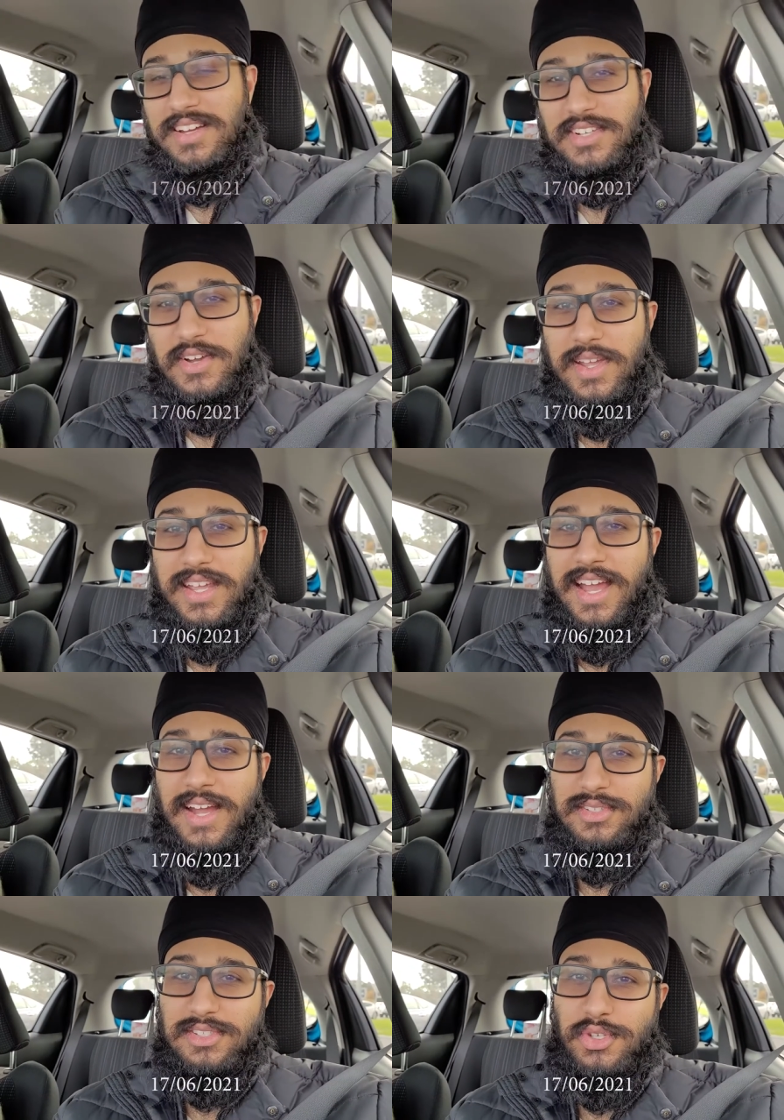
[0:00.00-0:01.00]
are going
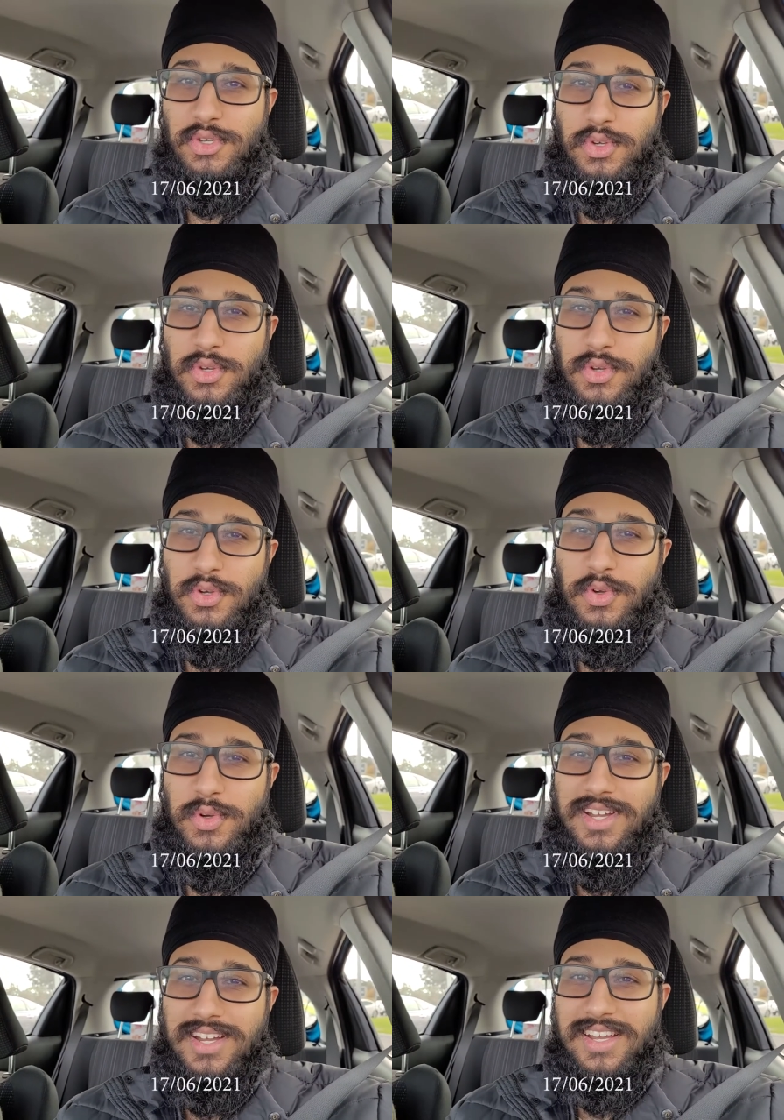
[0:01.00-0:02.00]
out
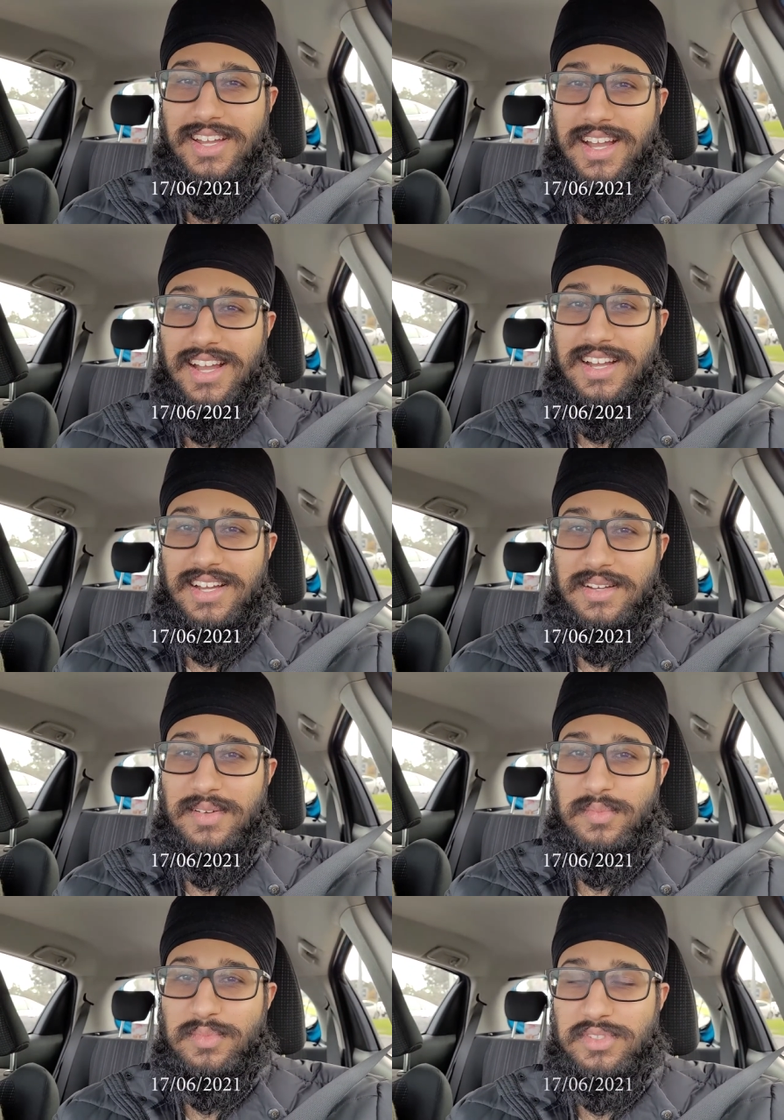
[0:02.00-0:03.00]
to
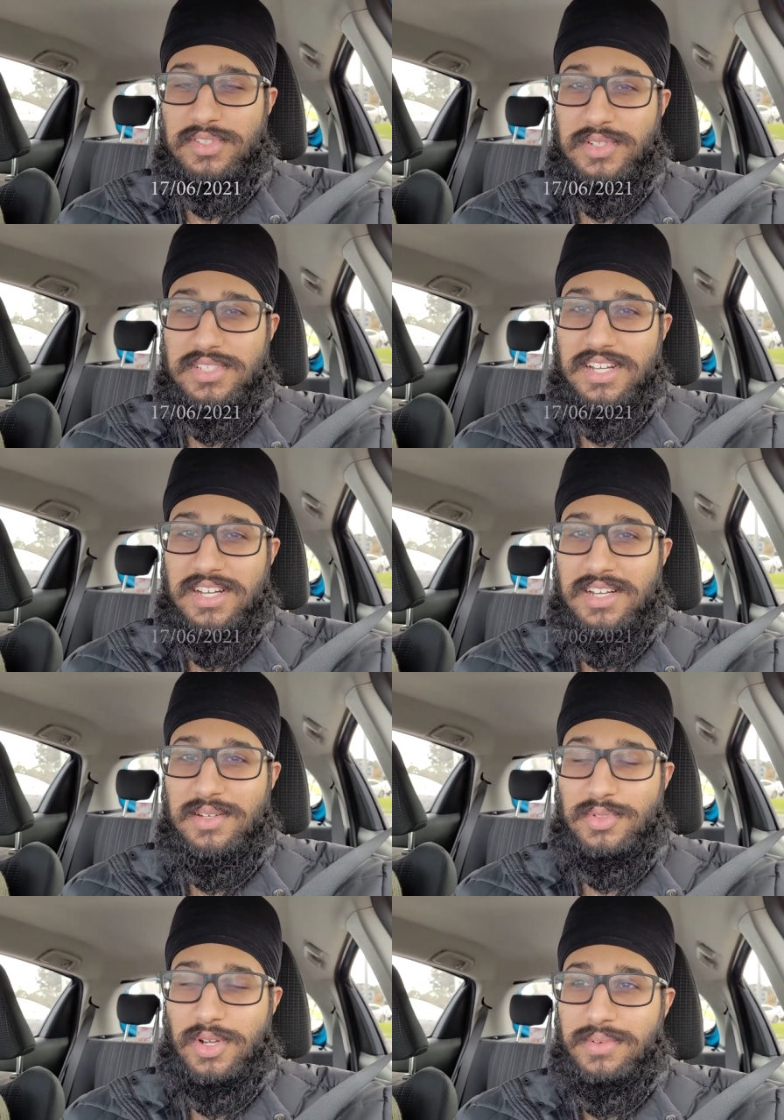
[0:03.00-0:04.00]
do
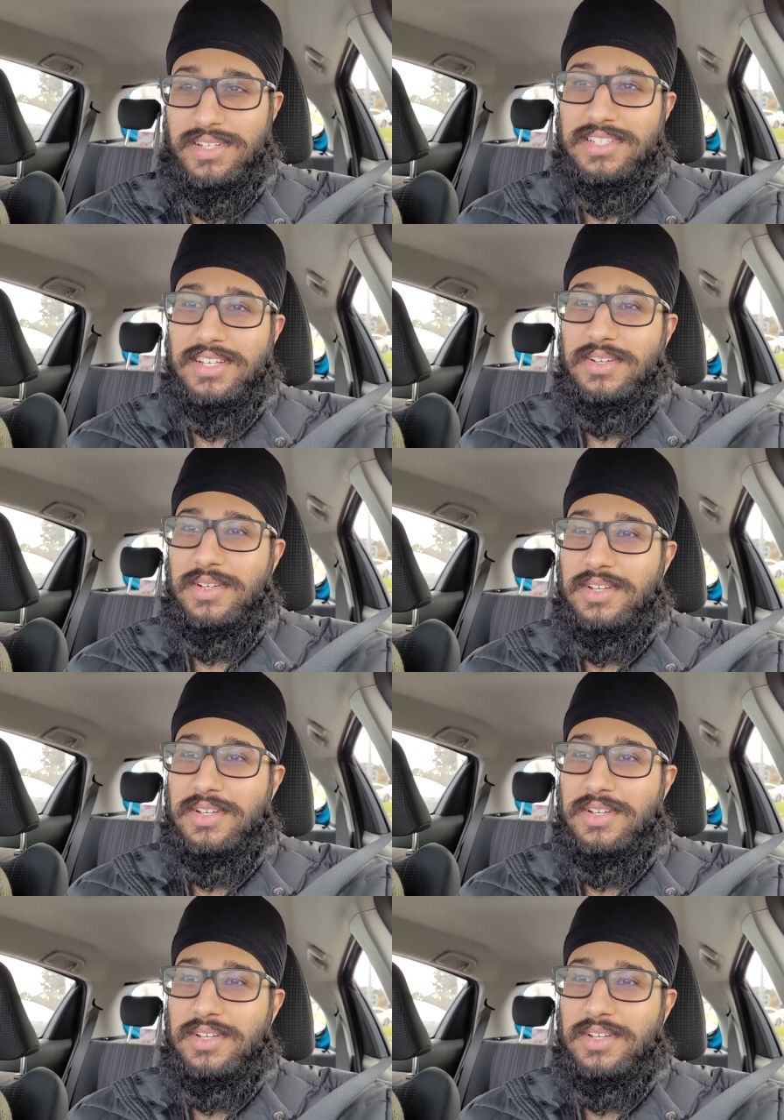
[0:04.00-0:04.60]
some shopping. So